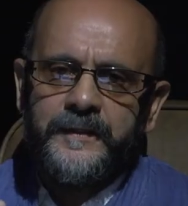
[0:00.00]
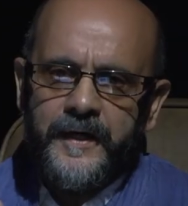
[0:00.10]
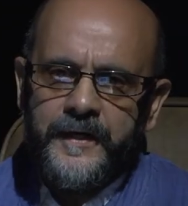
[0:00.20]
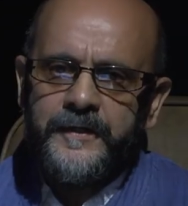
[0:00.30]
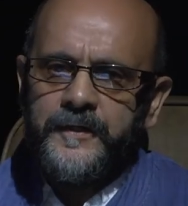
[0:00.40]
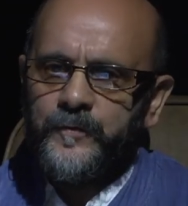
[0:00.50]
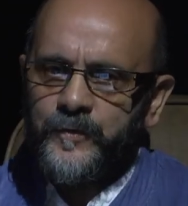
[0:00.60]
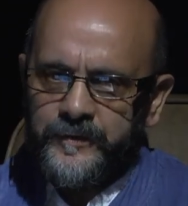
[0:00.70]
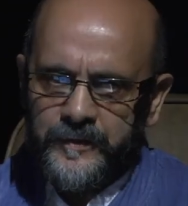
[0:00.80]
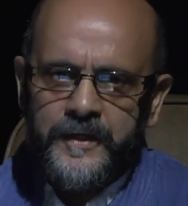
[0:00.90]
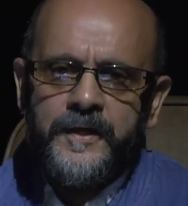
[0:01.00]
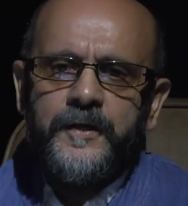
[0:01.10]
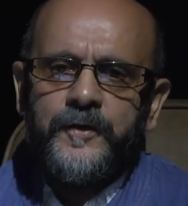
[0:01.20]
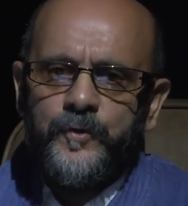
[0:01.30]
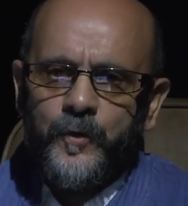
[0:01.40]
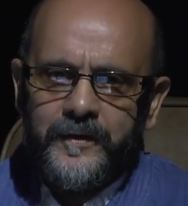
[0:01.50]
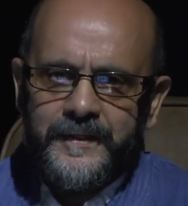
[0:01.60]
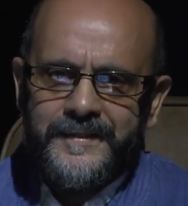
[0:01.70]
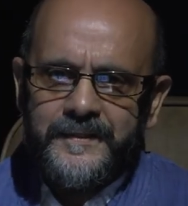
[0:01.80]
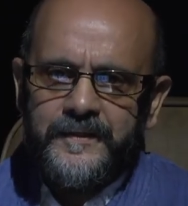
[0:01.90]
the idea what you are
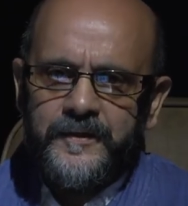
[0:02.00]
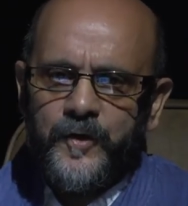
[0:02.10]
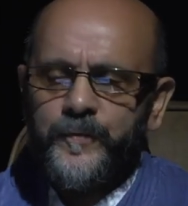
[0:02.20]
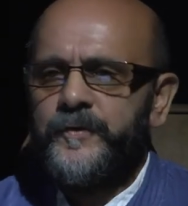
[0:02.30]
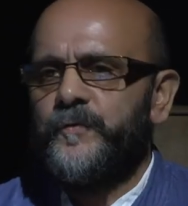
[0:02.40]
concerned over,